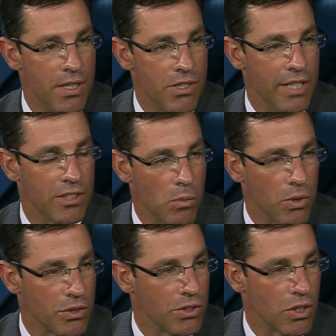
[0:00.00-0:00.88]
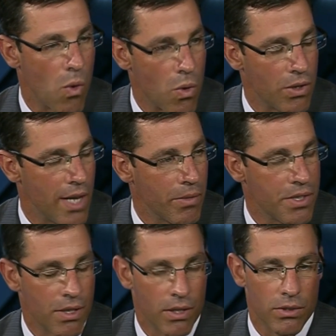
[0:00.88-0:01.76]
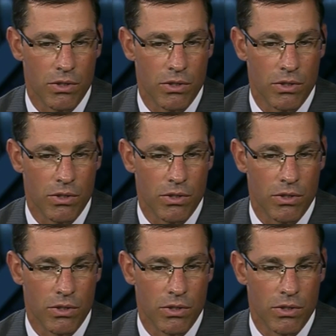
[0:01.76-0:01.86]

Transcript: Jason Wilson's a corner that returned.